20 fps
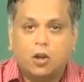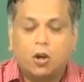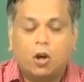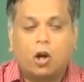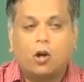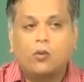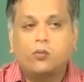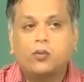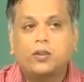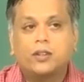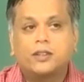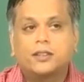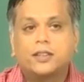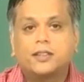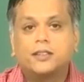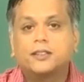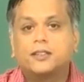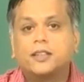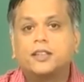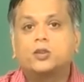offers
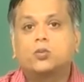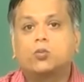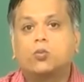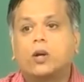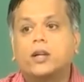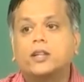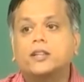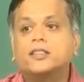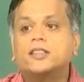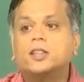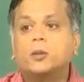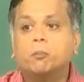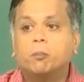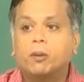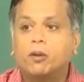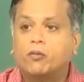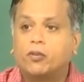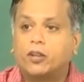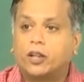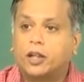us this one
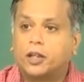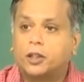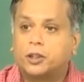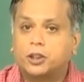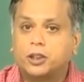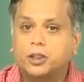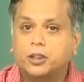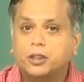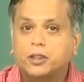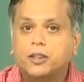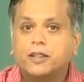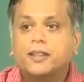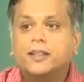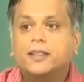simplification,